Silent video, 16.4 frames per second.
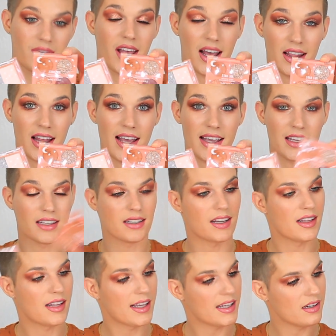I like it. I
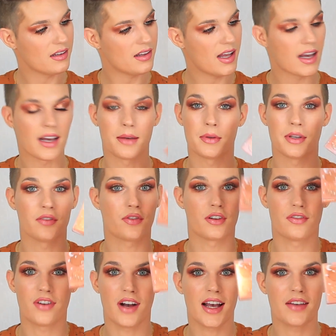like it a lot. I mean, for
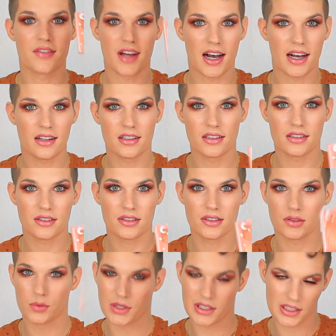
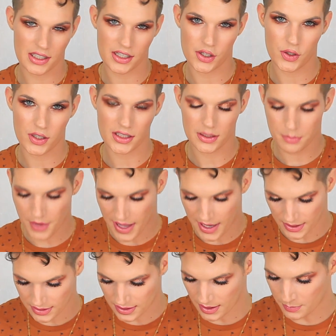$5, what can you
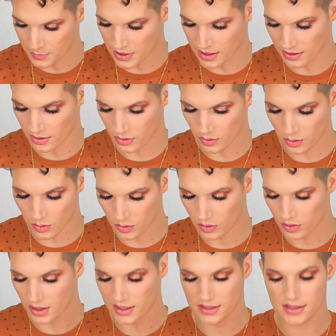expect? I mean, the
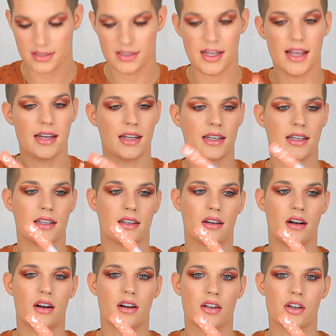whole aesthetic
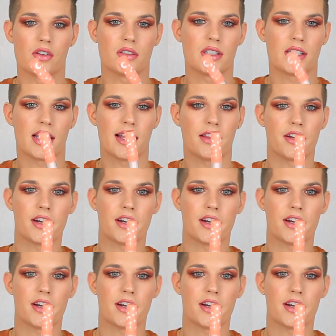all goes together.